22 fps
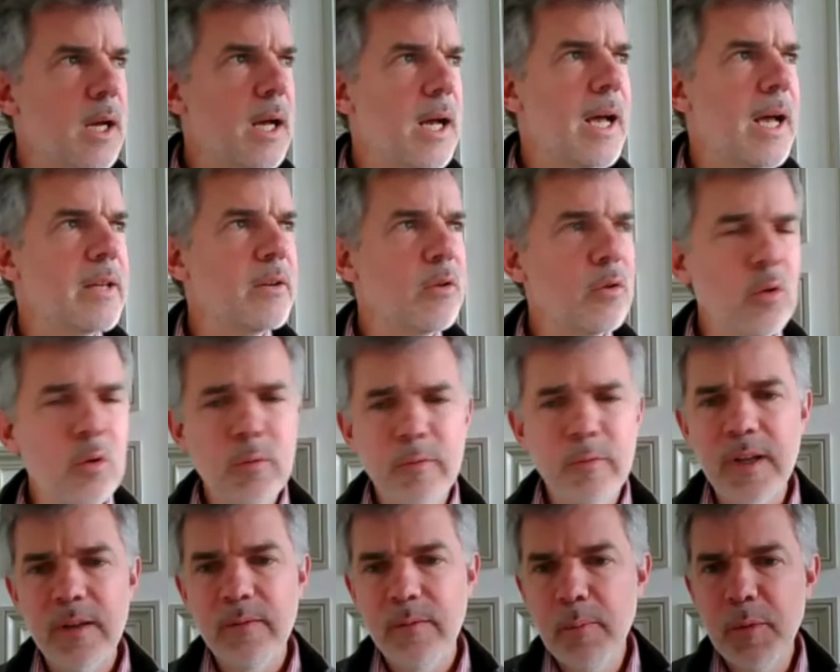I don't
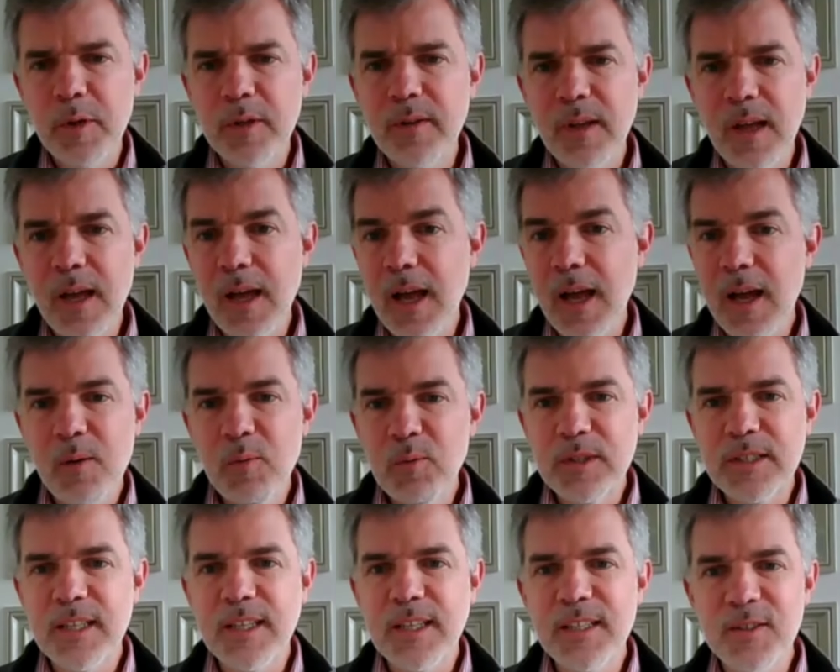know, but I
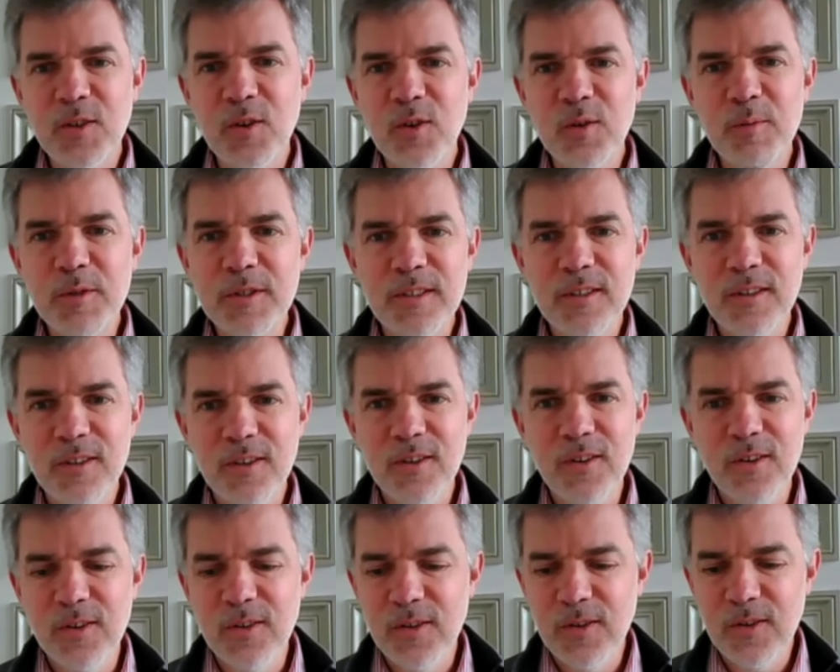would say it's almost
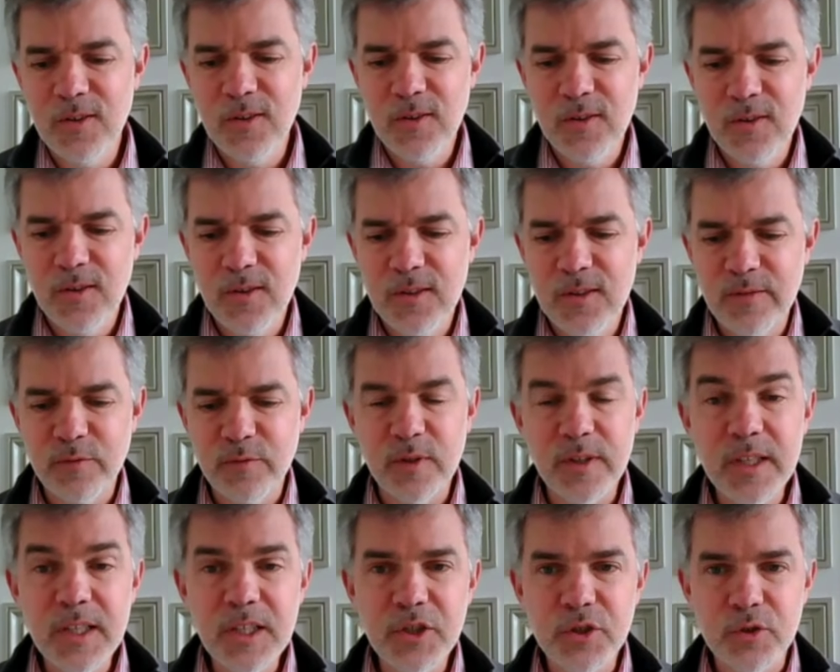a
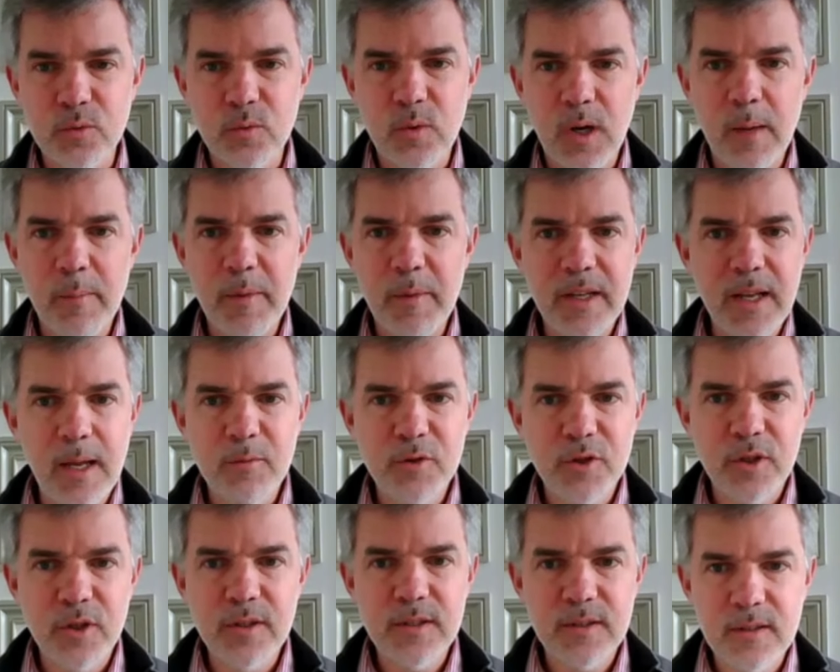different issue. I mean, I'm
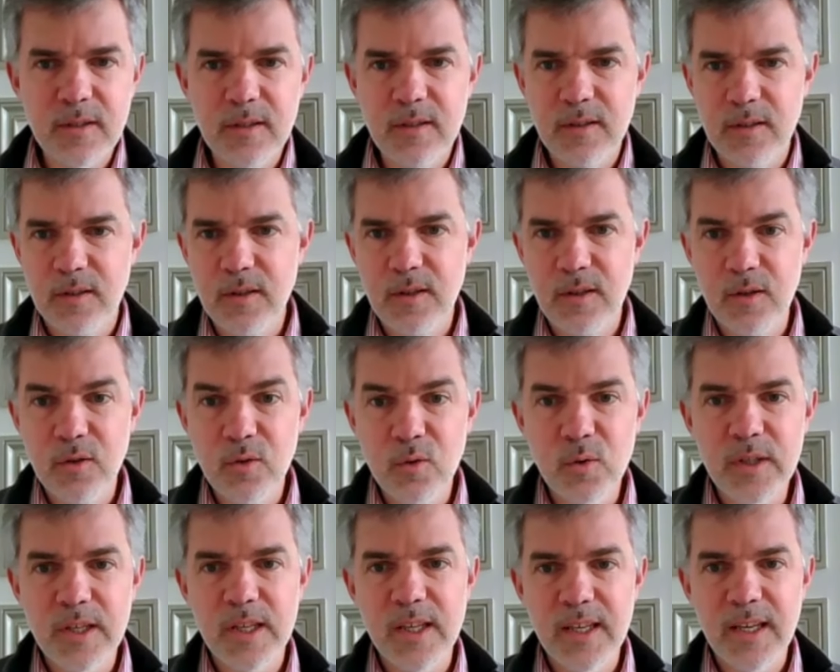just
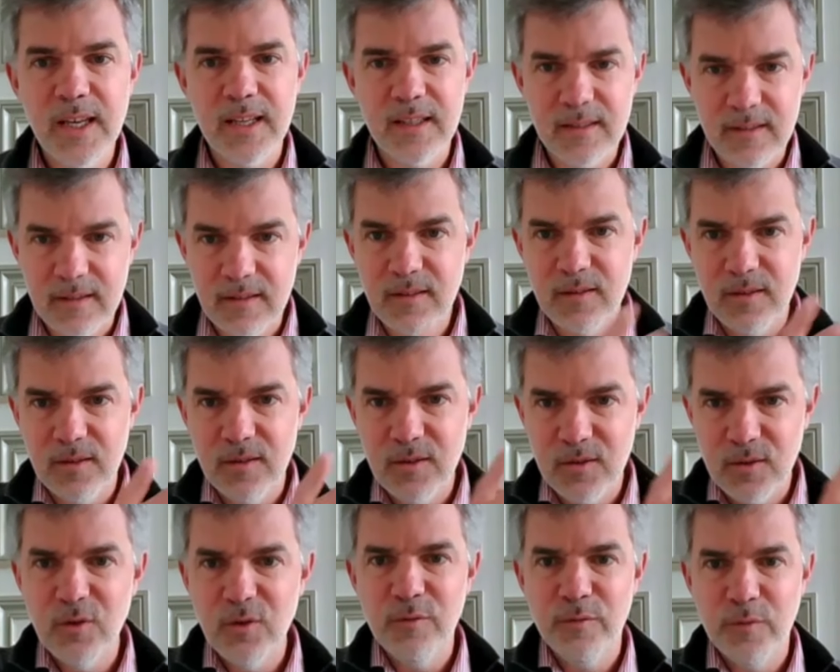looking at
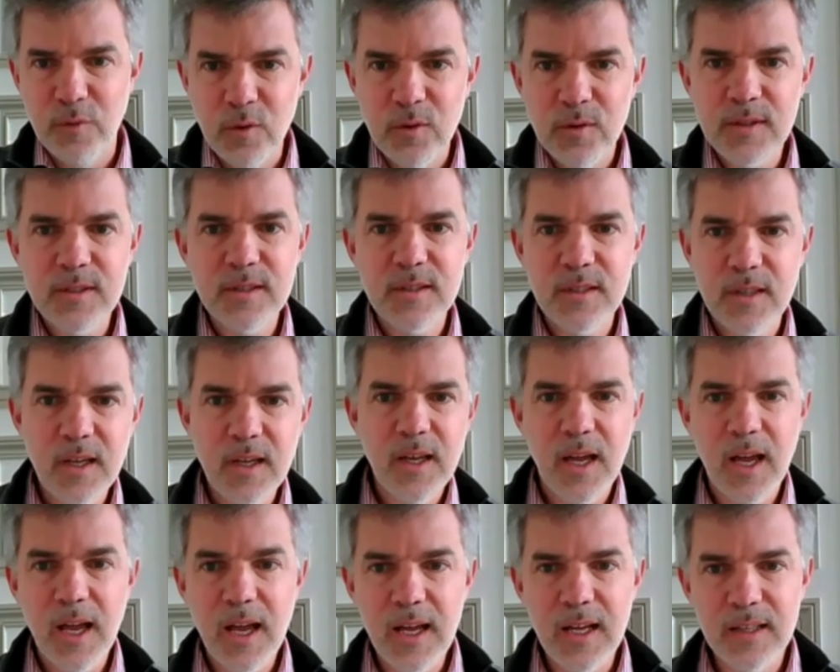the votes
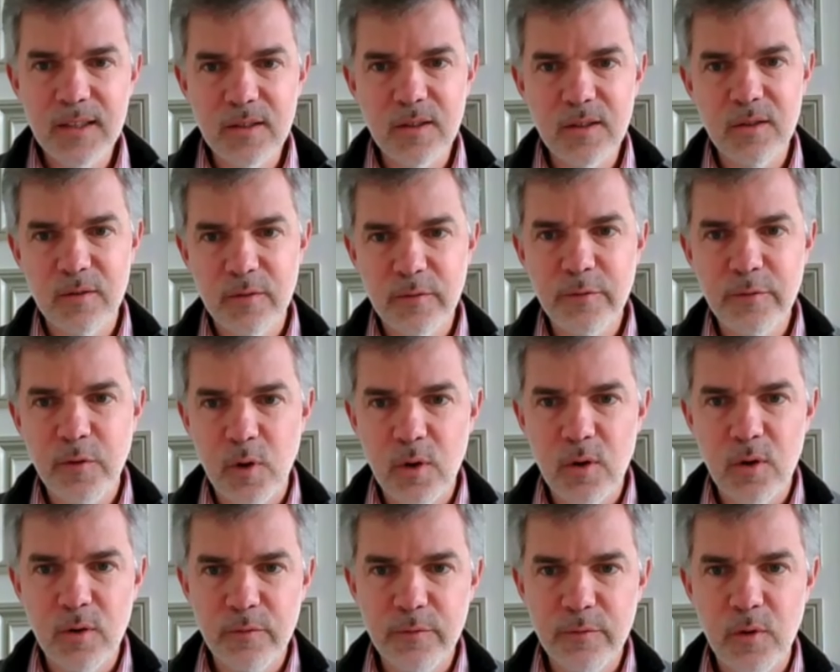and
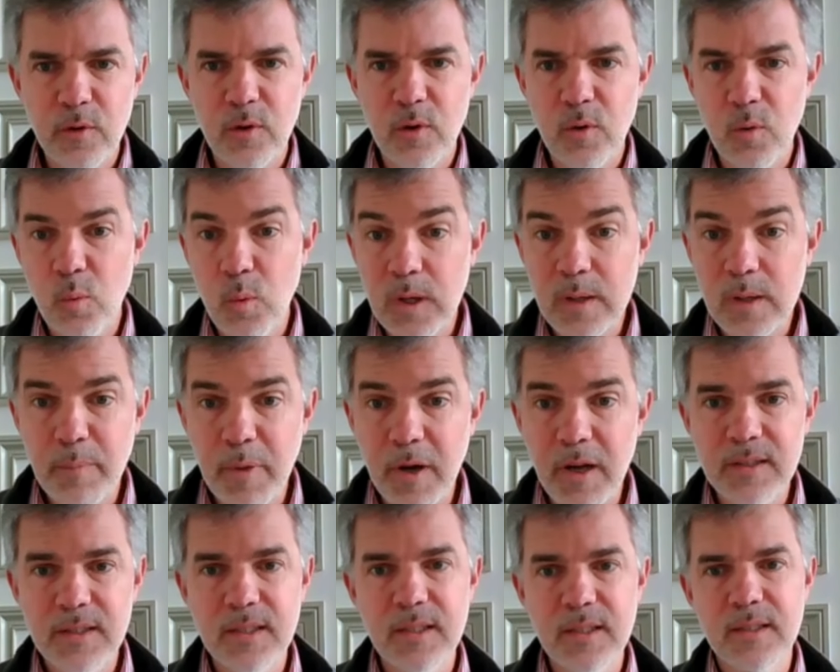for what
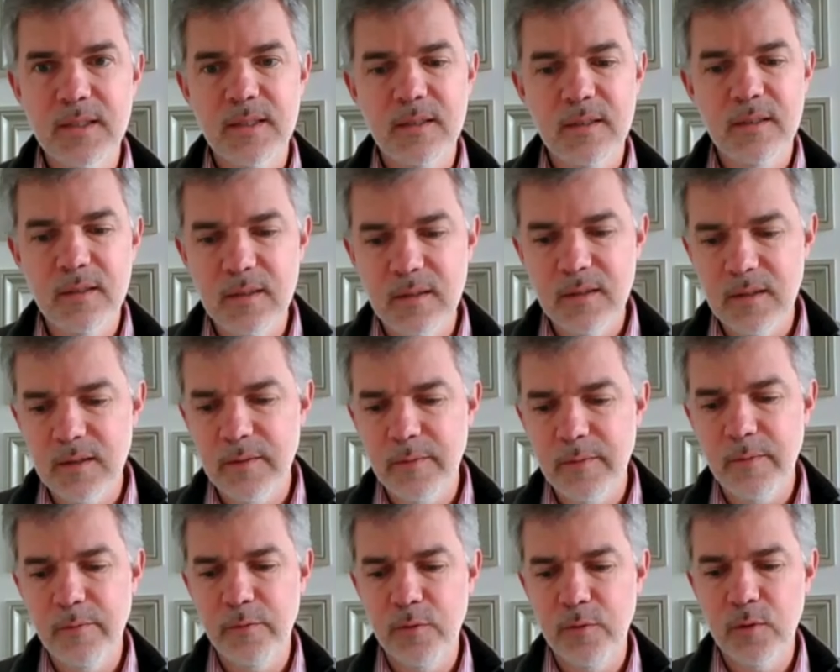parties
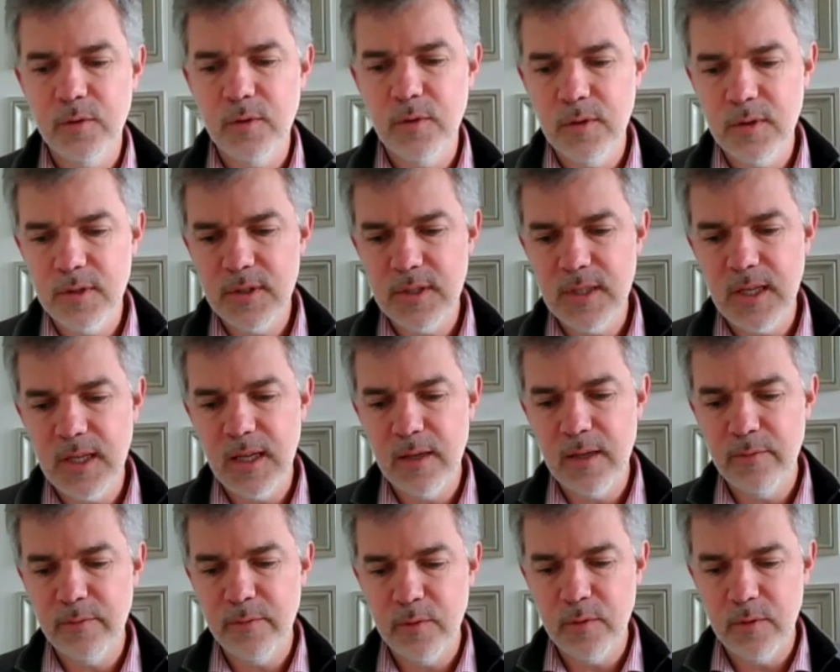voters
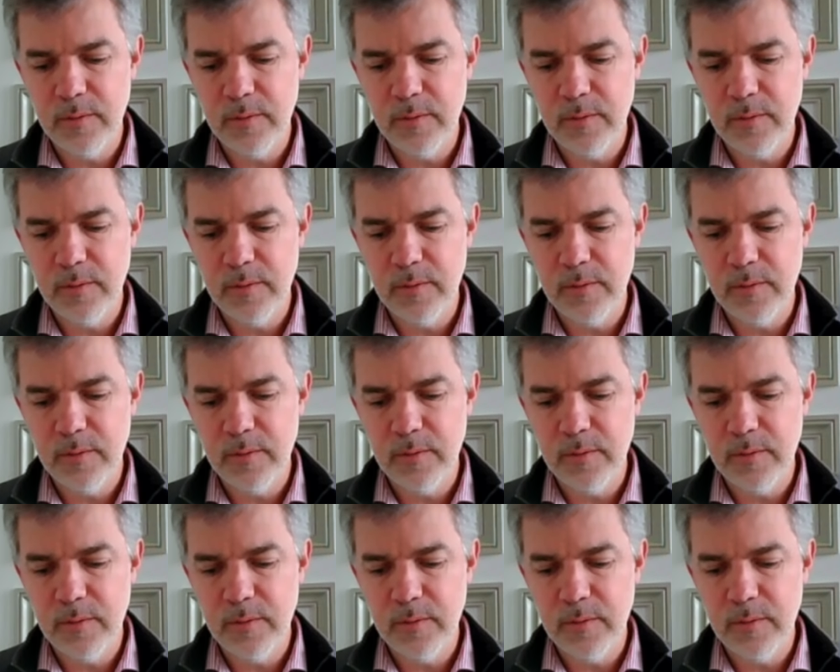have